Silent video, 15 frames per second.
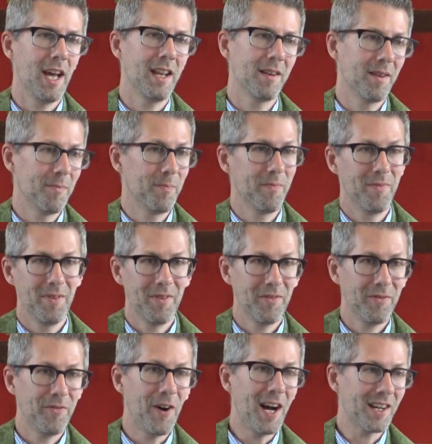And
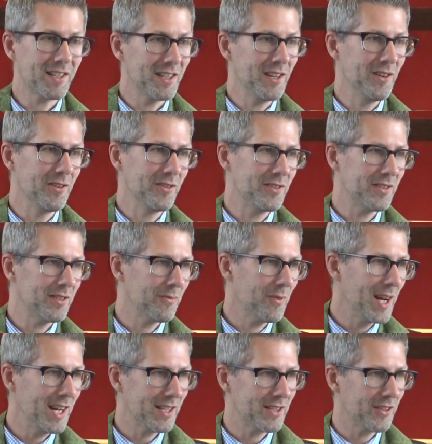Fox News
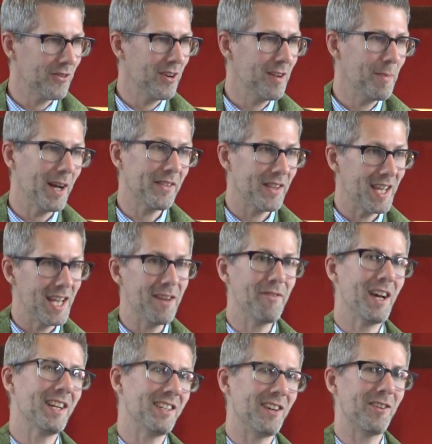ran a story about the
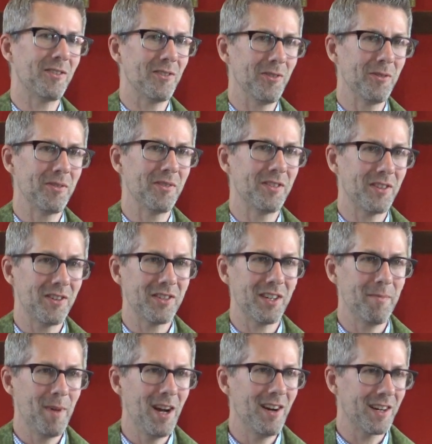evangelical Lutheran Church
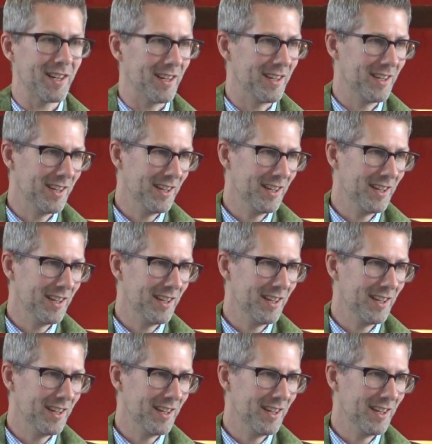in America.